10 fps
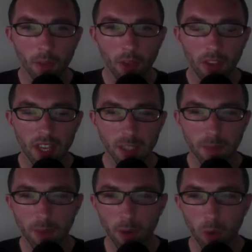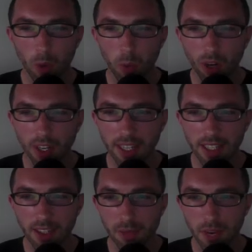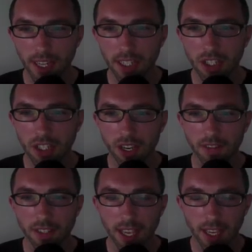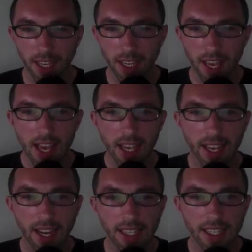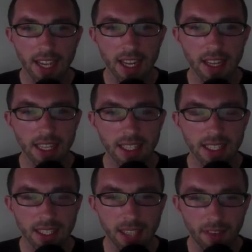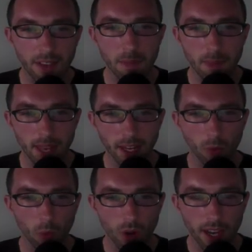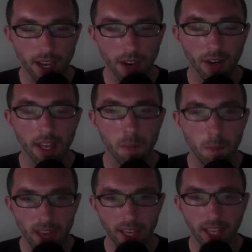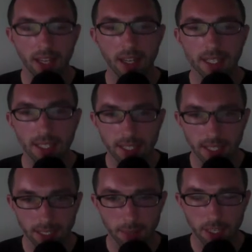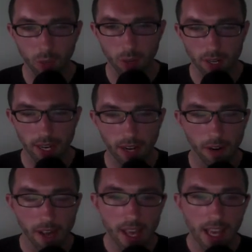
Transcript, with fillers: these people were working in the range of saying, can I take this seven minute workout and make it a six minute workout?